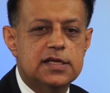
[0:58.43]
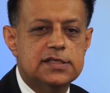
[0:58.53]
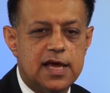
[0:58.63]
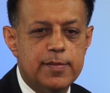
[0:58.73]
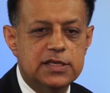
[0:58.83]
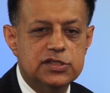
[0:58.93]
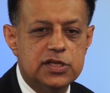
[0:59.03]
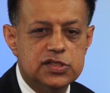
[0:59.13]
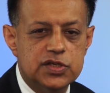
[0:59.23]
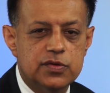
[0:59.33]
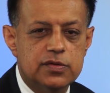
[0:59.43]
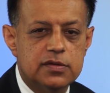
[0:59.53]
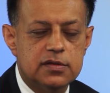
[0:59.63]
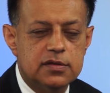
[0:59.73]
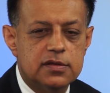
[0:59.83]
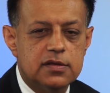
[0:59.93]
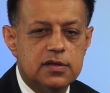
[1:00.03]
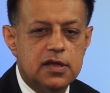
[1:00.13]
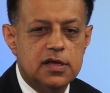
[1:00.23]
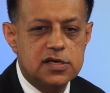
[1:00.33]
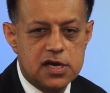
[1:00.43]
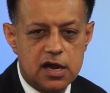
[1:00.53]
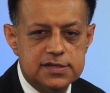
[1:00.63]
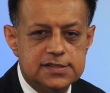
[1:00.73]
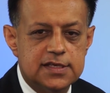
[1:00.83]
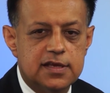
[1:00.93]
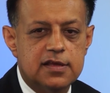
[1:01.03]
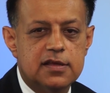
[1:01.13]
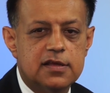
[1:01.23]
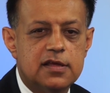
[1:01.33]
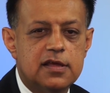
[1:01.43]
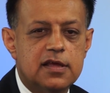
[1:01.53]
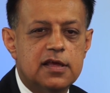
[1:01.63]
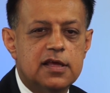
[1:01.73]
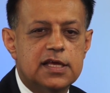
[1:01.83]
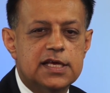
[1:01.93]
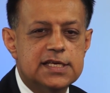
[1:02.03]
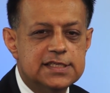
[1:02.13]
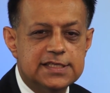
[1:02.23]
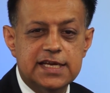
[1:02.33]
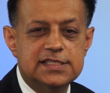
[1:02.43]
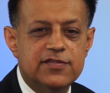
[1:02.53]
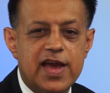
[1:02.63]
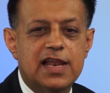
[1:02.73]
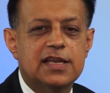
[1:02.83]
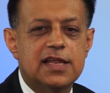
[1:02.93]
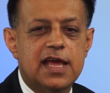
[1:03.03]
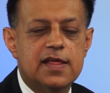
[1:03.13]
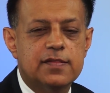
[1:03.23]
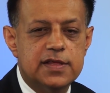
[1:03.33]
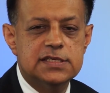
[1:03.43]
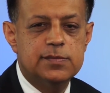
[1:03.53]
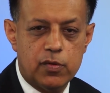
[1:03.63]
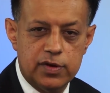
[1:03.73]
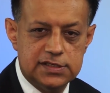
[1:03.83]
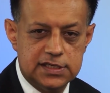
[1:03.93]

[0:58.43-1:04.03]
Dimension 2, currency. Is the data valid at this point